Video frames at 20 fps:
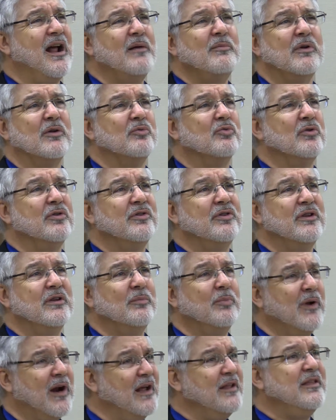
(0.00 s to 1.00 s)
I'm unworthy,
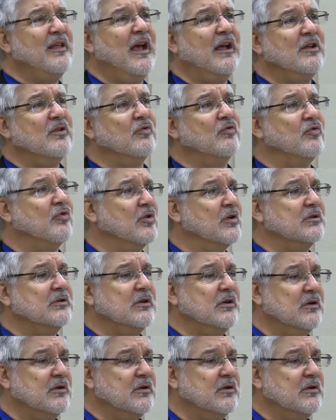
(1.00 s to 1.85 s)
but I thank you for it.